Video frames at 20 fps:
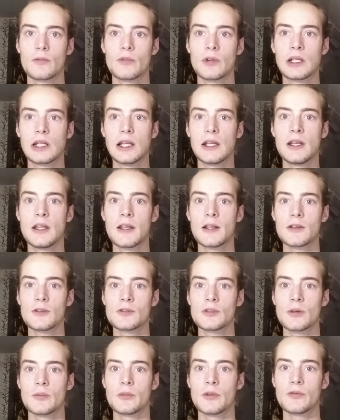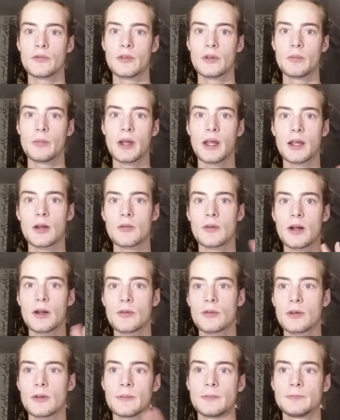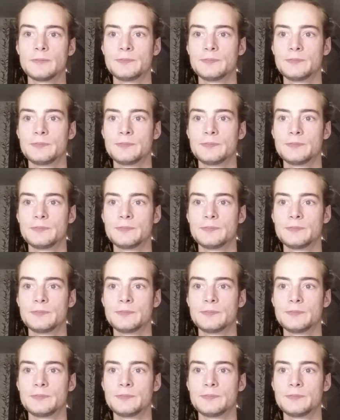relating some of the background,